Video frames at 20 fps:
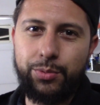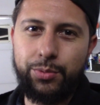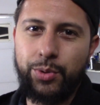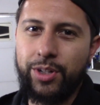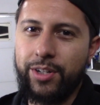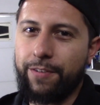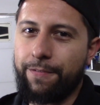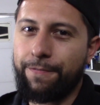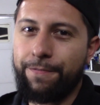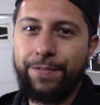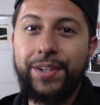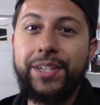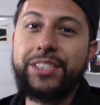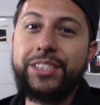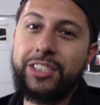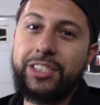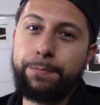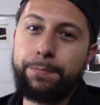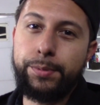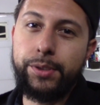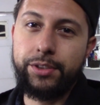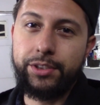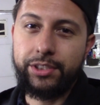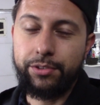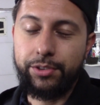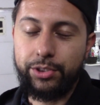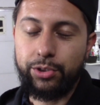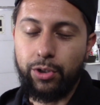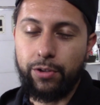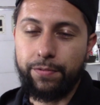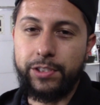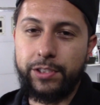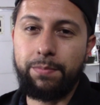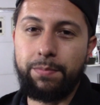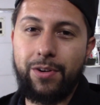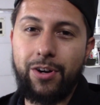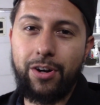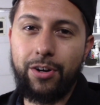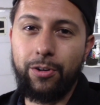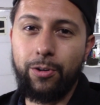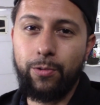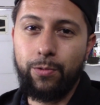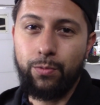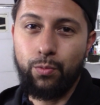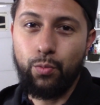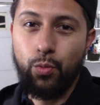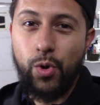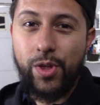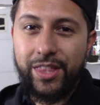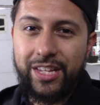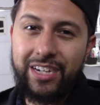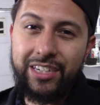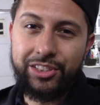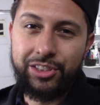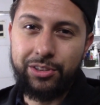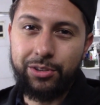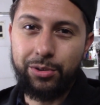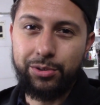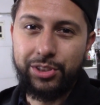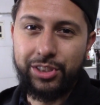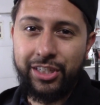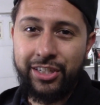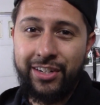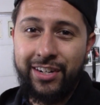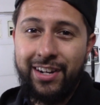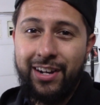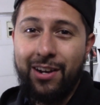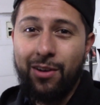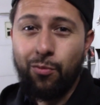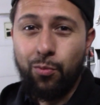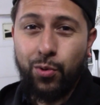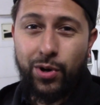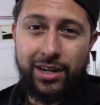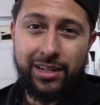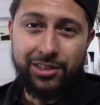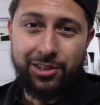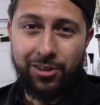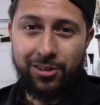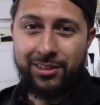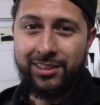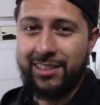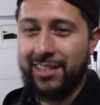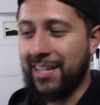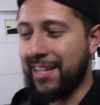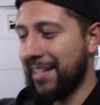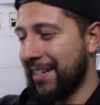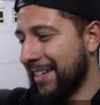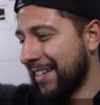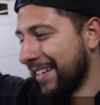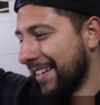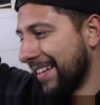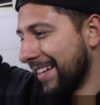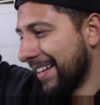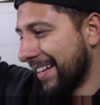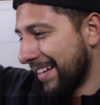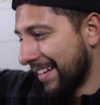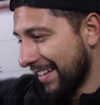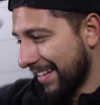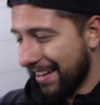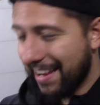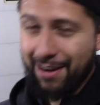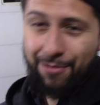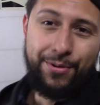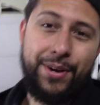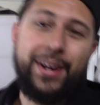We're going to finish this build series off tomorrow when the engine goes in, when it turns on, and we